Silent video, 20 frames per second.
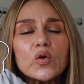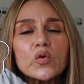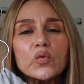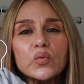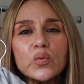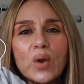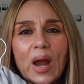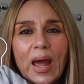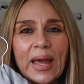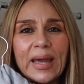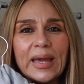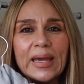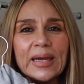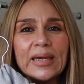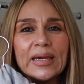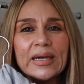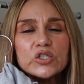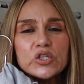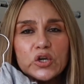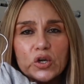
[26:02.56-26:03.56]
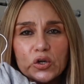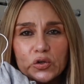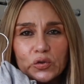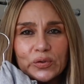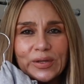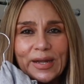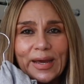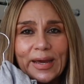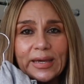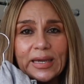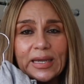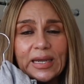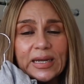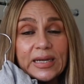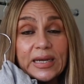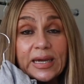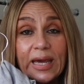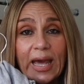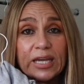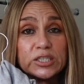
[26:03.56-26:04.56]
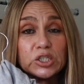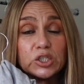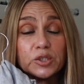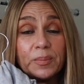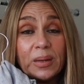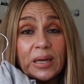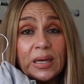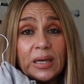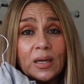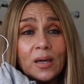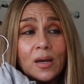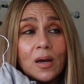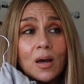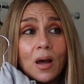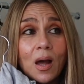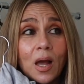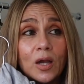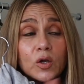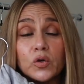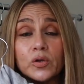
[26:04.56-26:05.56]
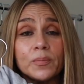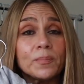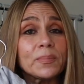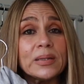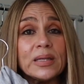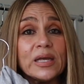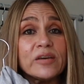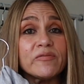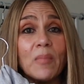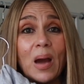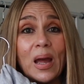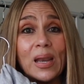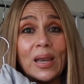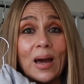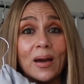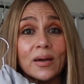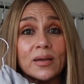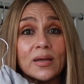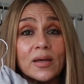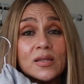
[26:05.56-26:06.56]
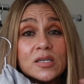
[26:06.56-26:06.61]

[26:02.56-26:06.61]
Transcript: grey turtleneck in a cashmere, I couldn't believe my luck.